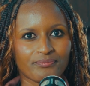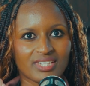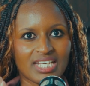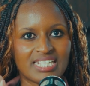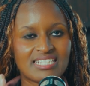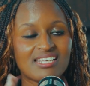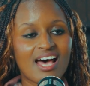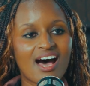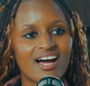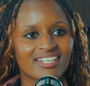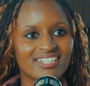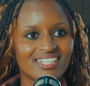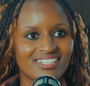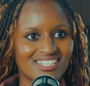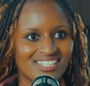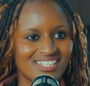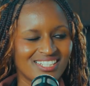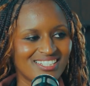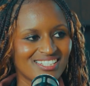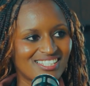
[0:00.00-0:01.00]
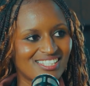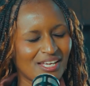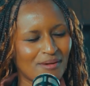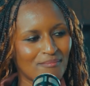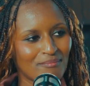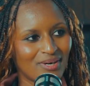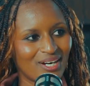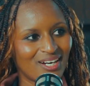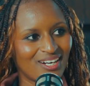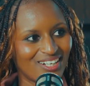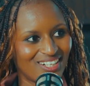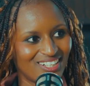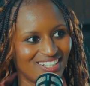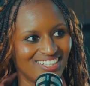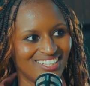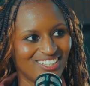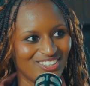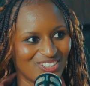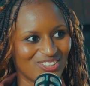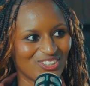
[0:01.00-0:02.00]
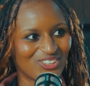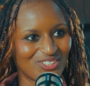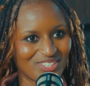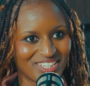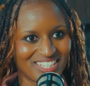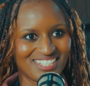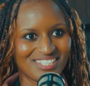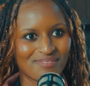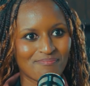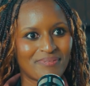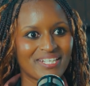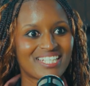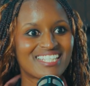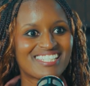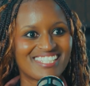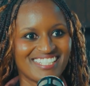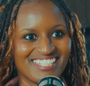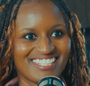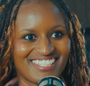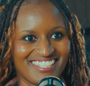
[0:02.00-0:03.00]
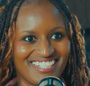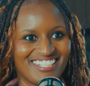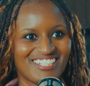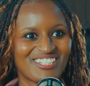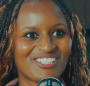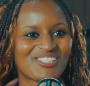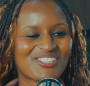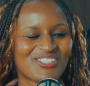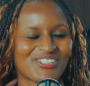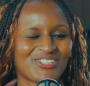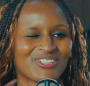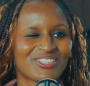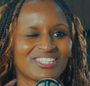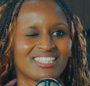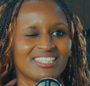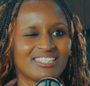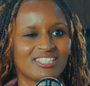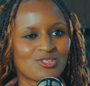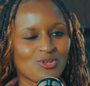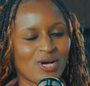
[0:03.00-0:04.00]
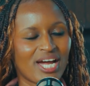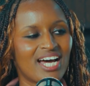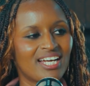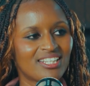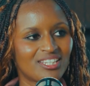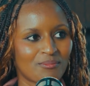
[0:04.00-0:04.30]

target the December, the peak season. So I had the